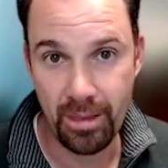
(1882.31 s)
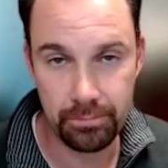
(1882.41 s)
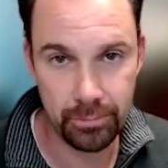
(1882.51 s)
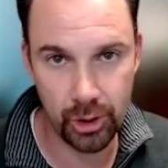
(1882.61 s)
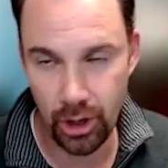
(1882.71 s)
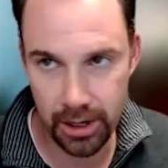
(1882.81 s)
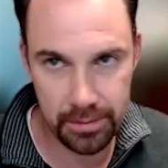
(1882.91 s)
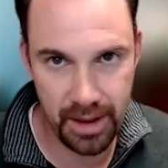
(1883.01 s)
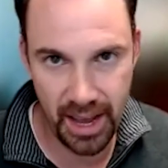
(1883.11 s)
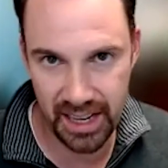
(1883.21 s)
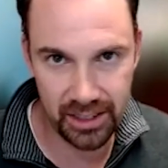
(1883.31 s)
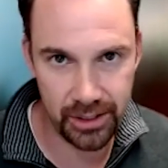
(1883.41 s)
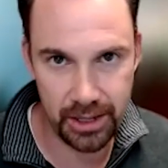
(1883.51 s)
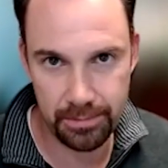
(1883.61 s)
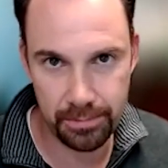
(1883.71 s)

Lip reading: They're automatically